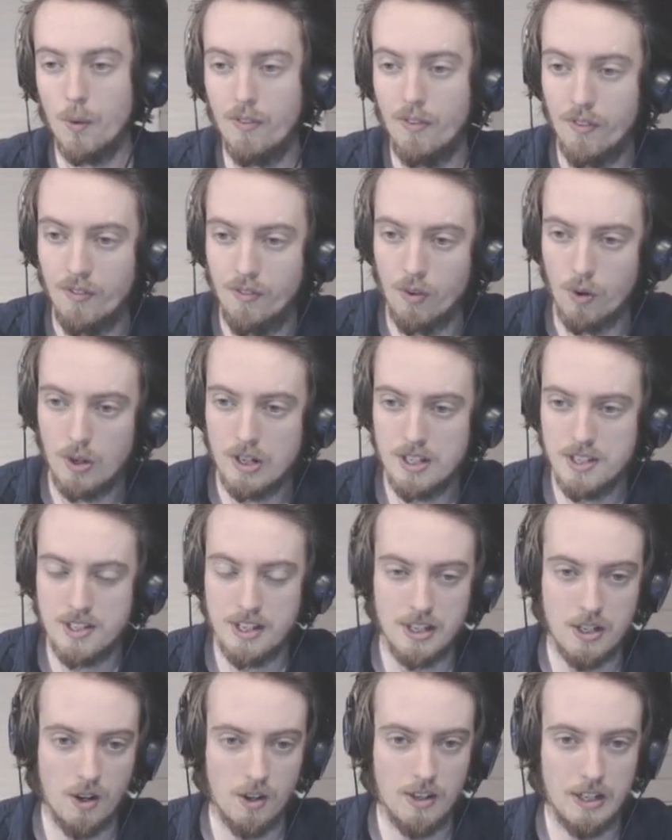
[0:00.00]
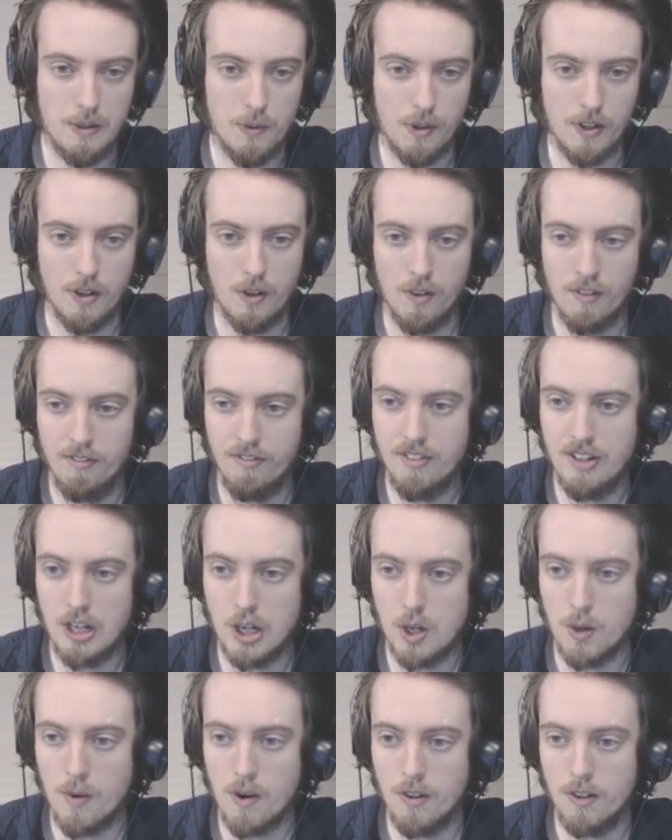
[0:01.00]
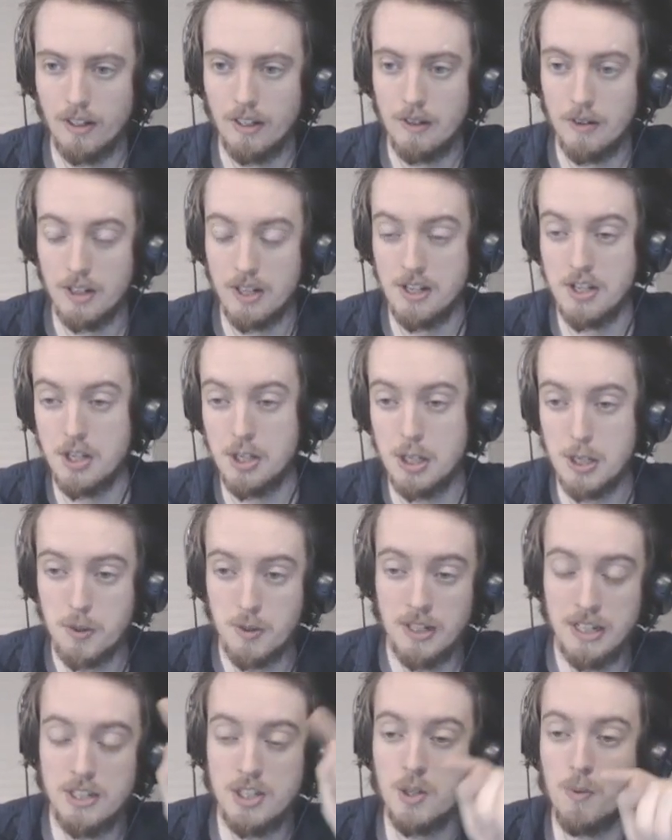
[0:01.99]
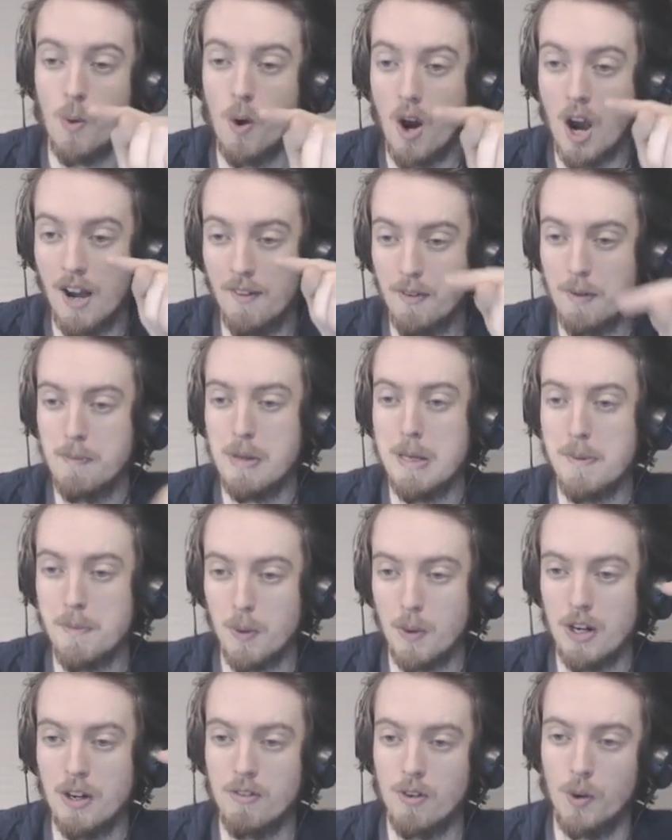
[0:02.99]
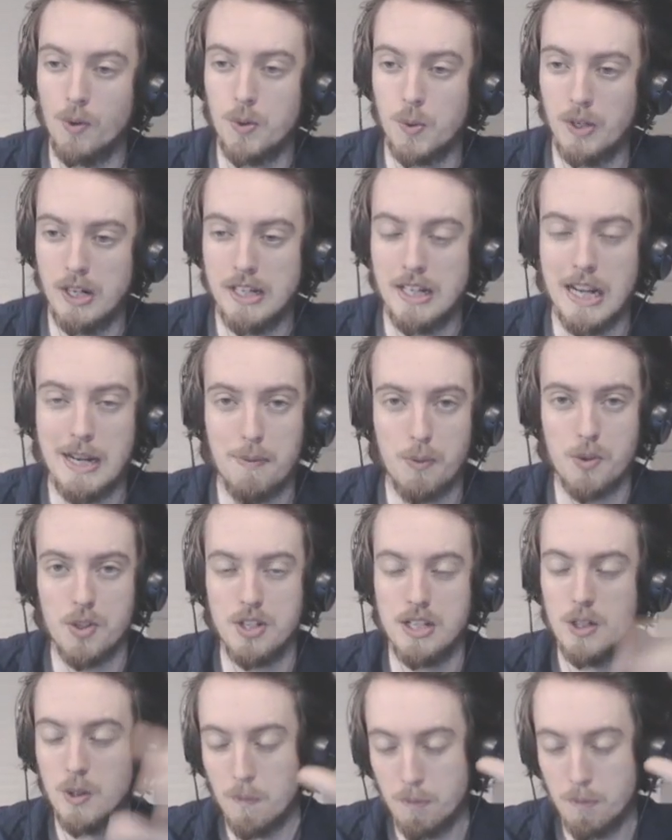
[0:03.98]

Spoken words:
for voice, and you only want it on video only, because this is what other people in the Roll20 game will see, you're